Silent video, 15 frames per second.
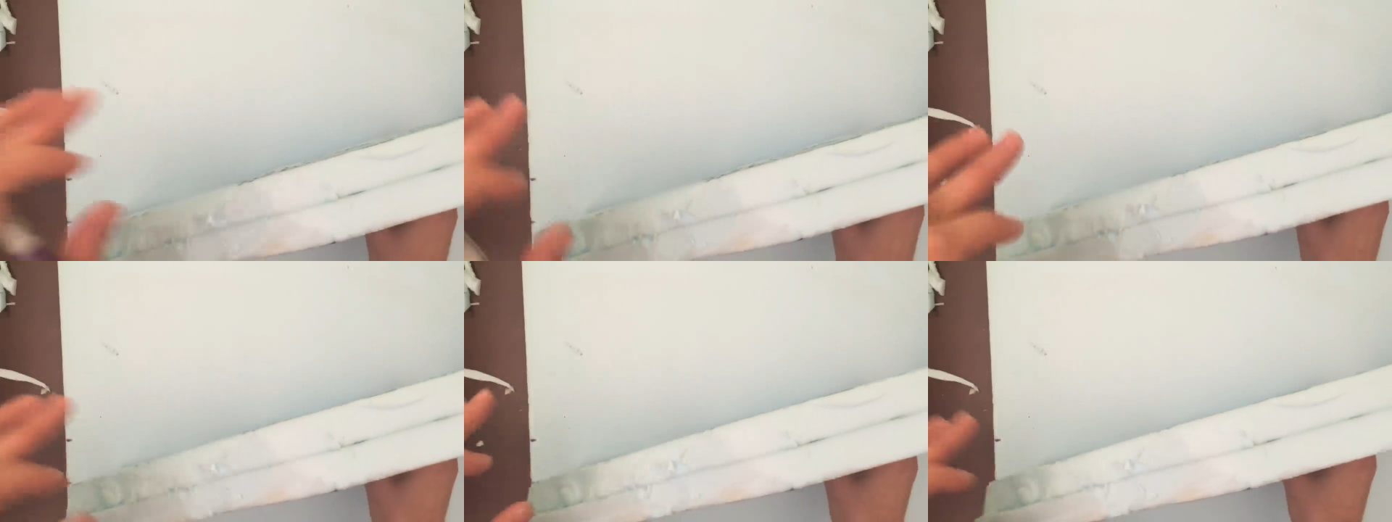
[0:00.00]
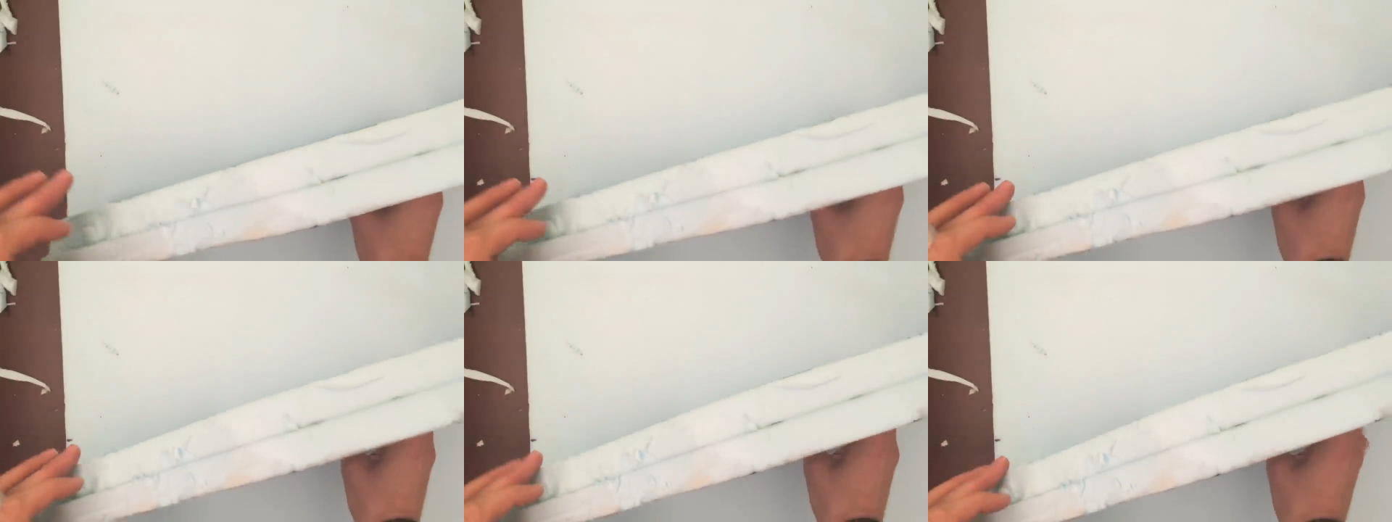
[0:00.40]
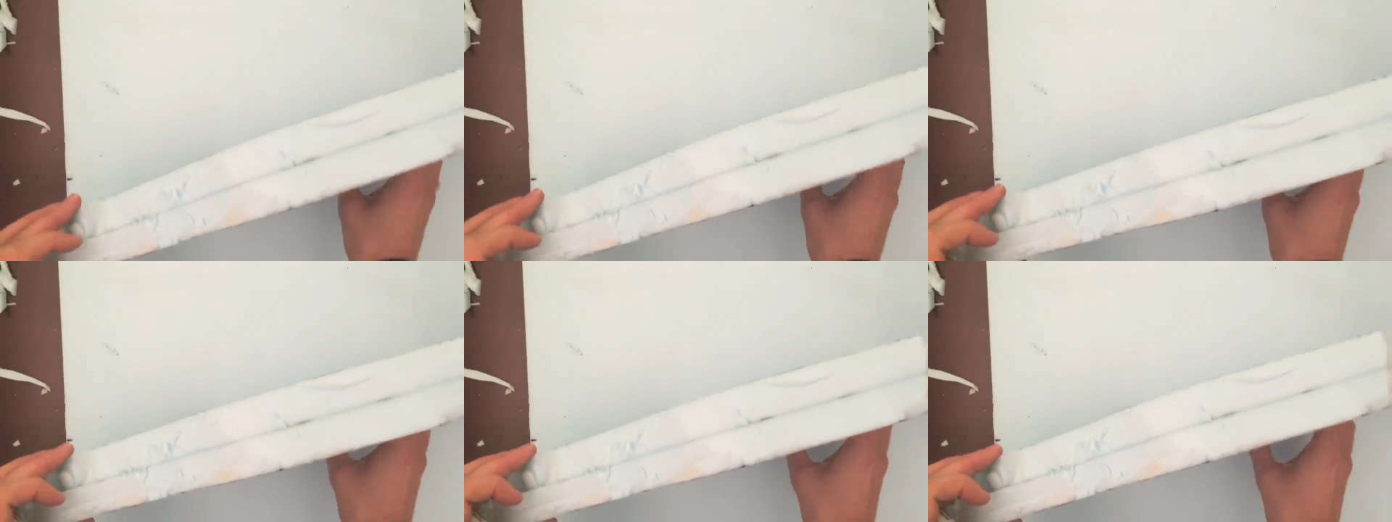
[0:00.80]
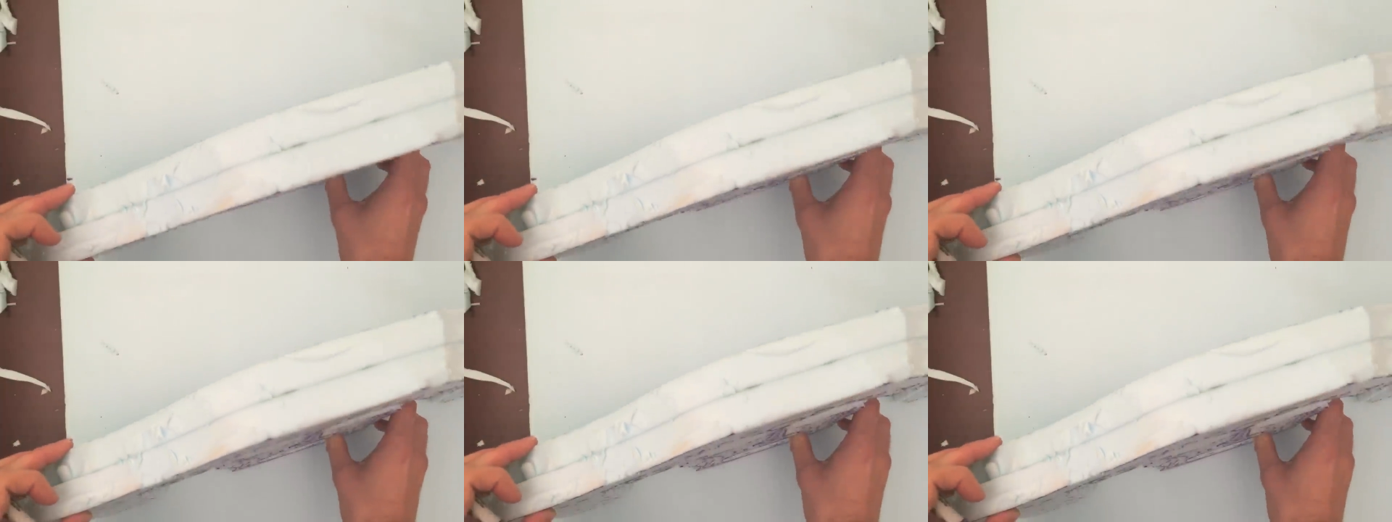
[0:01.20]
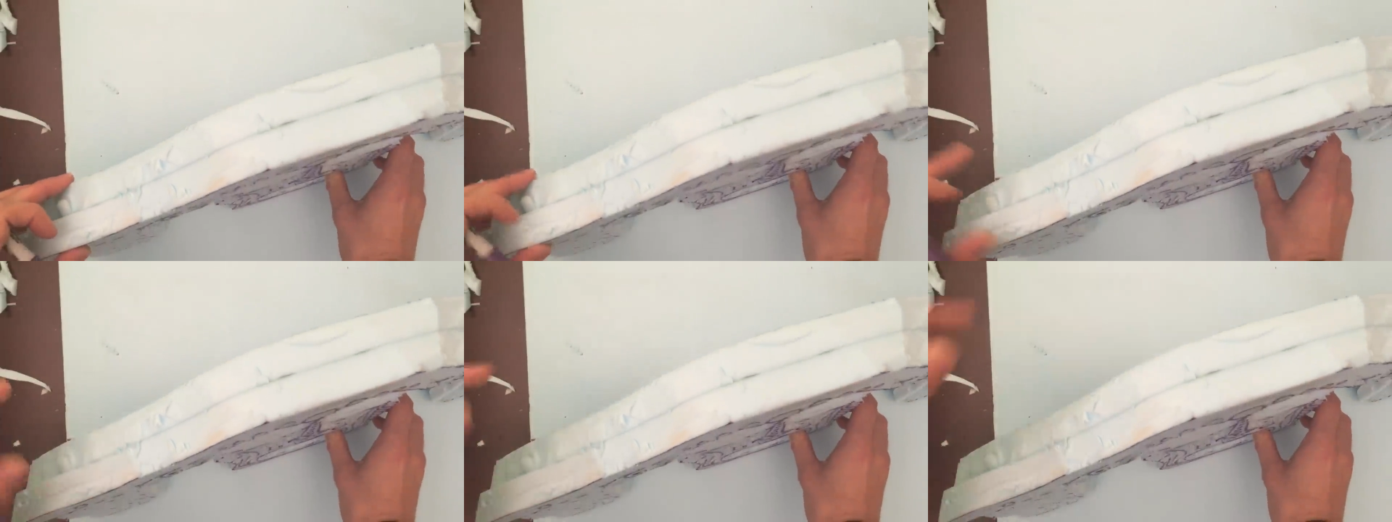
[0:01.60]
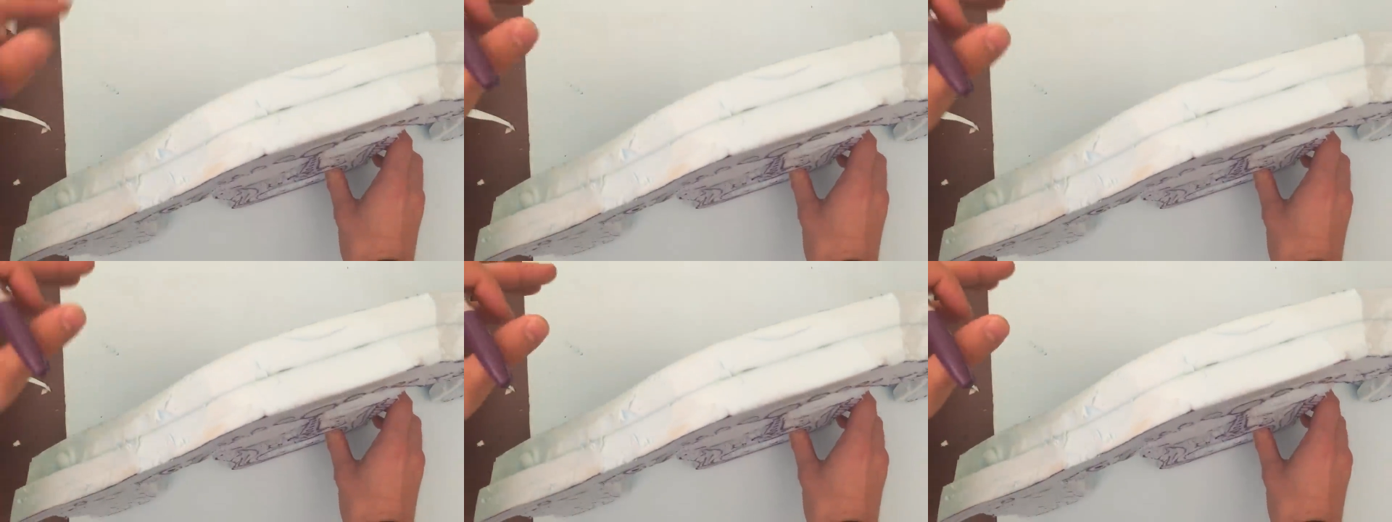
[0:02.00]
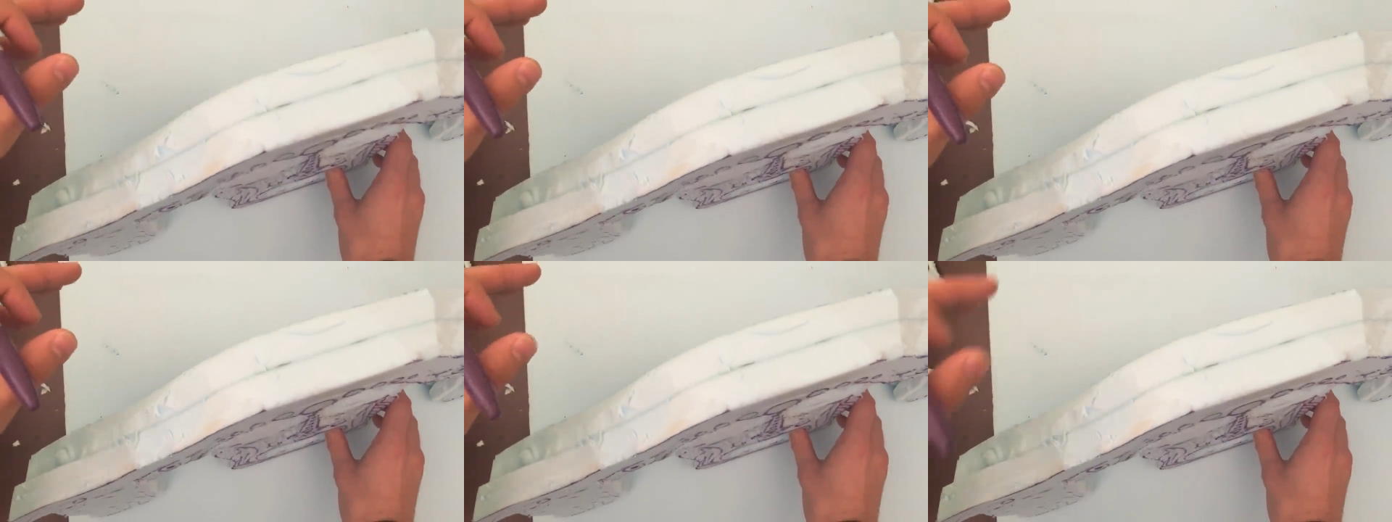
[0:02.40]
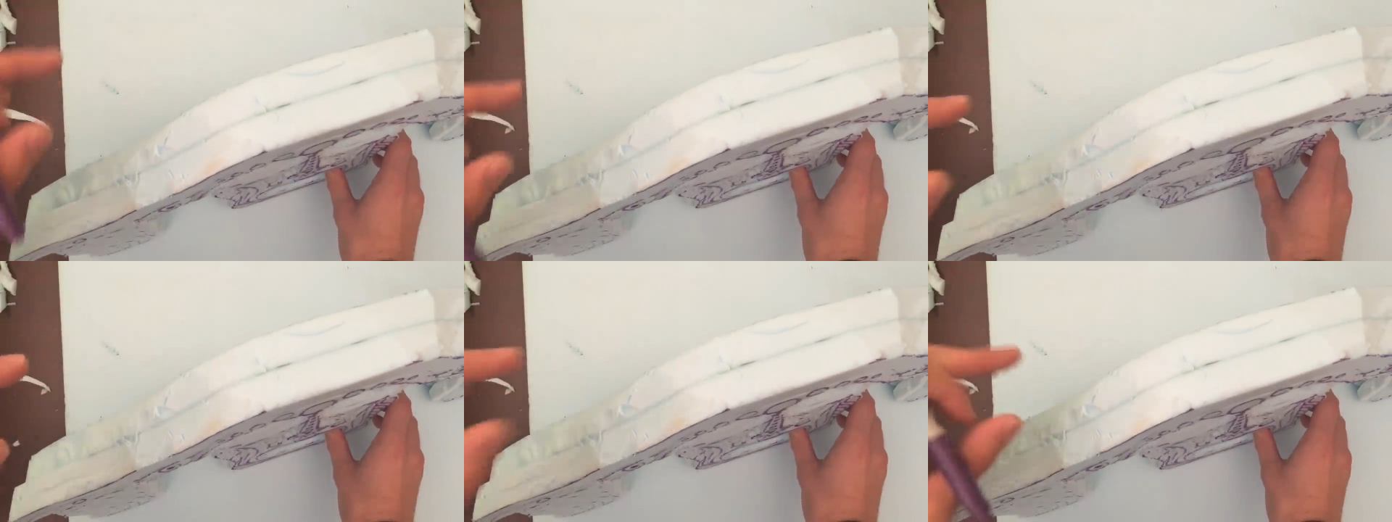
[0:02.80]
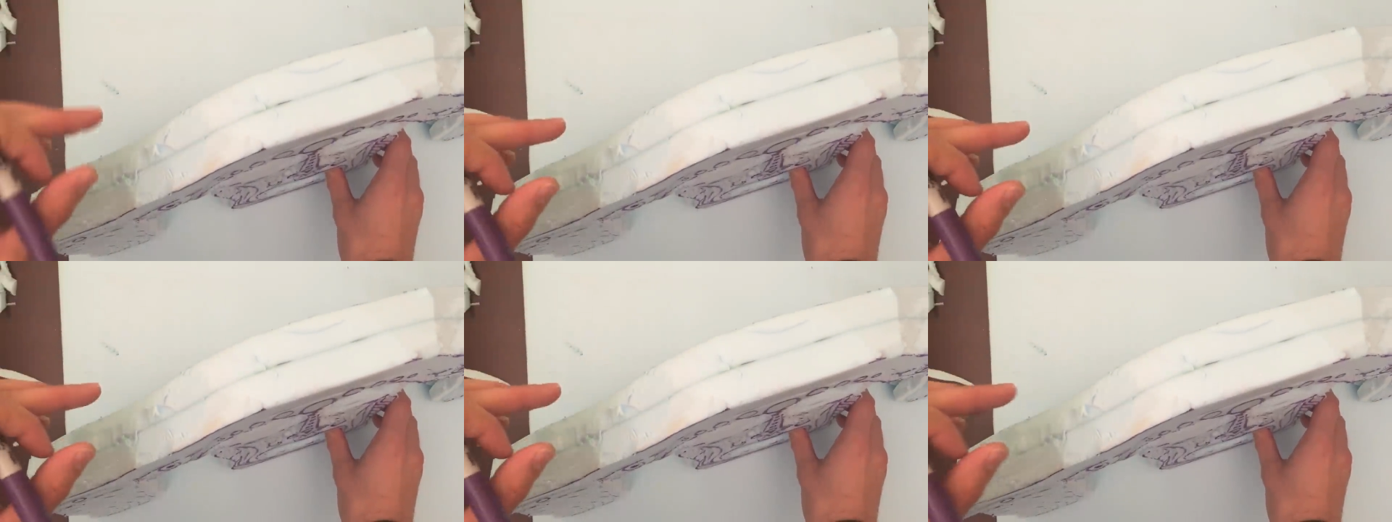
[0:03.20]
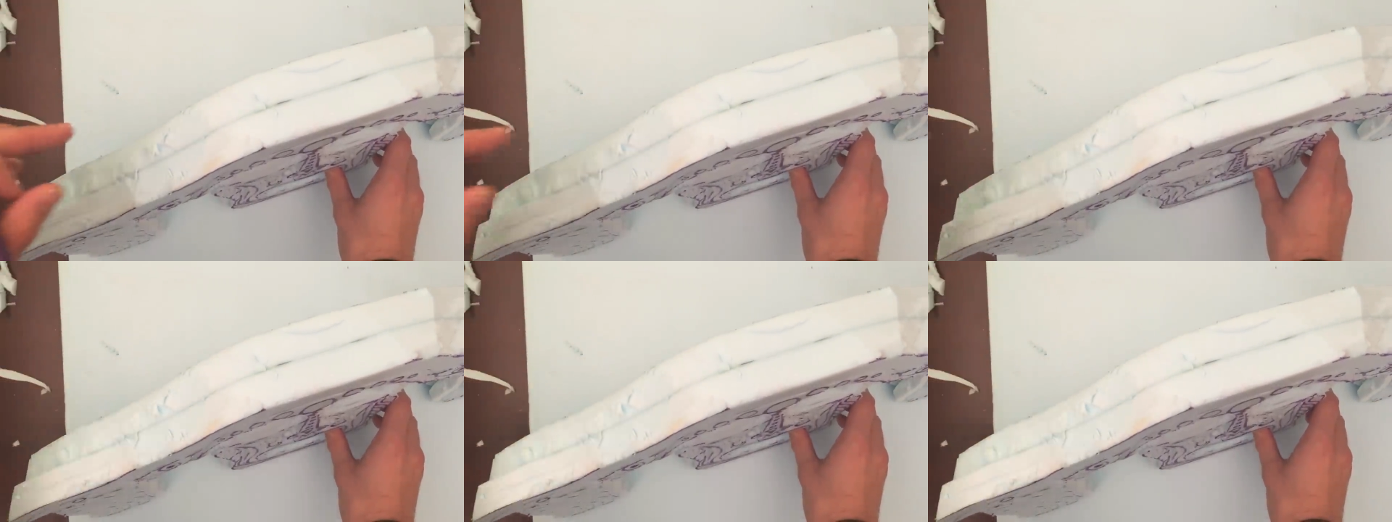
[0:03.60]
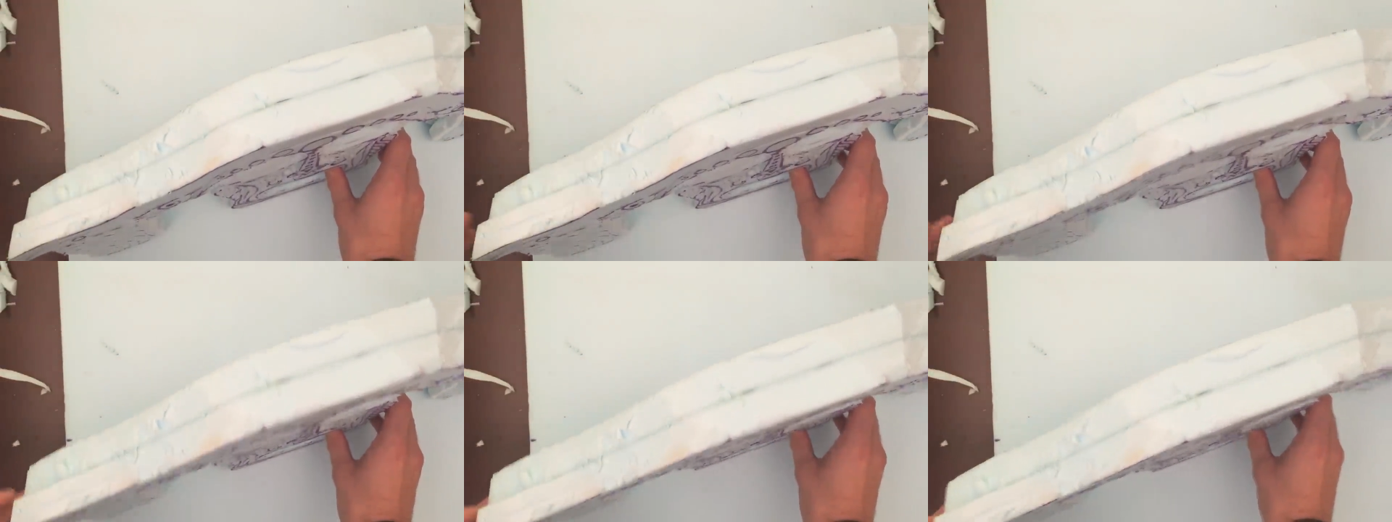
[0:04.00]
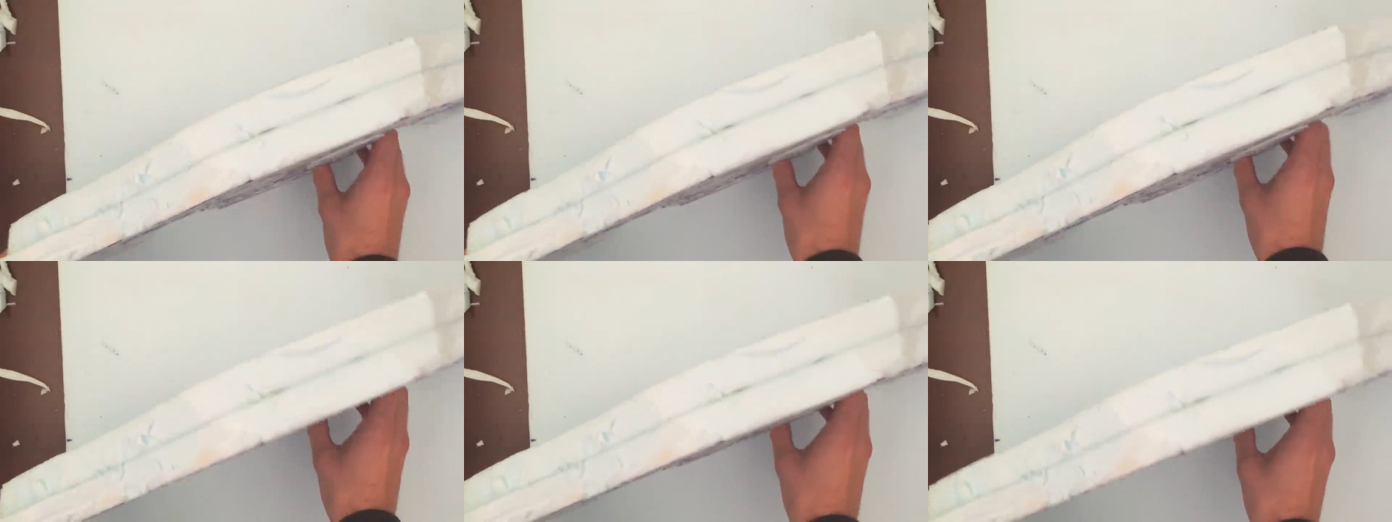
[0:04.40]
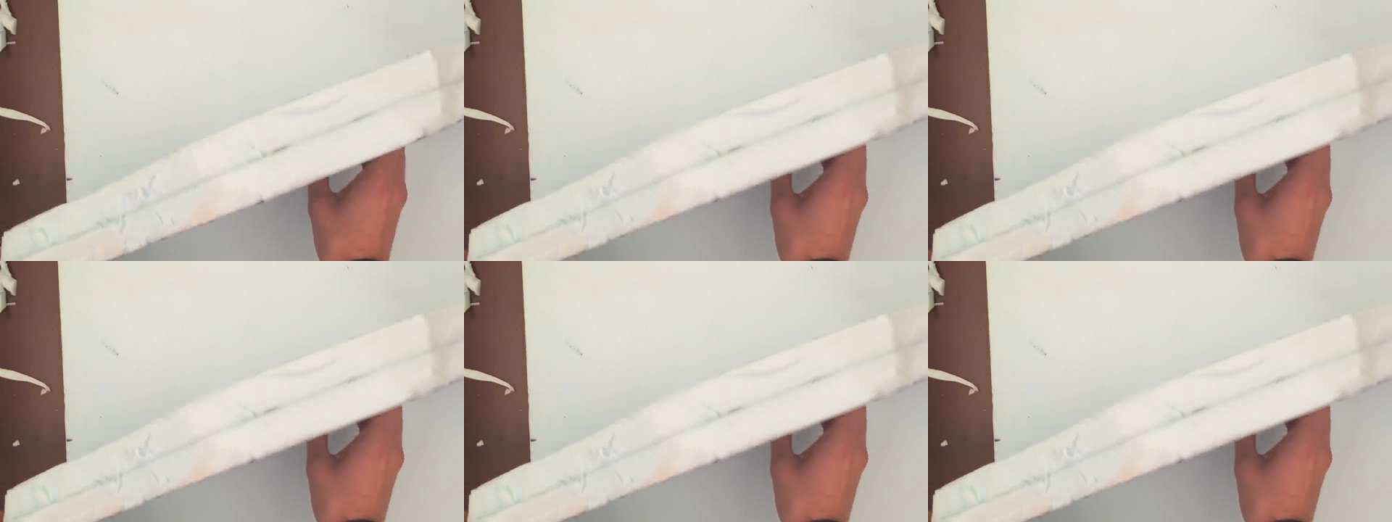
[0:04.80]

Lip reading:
No face is visible, so there are no lips to read.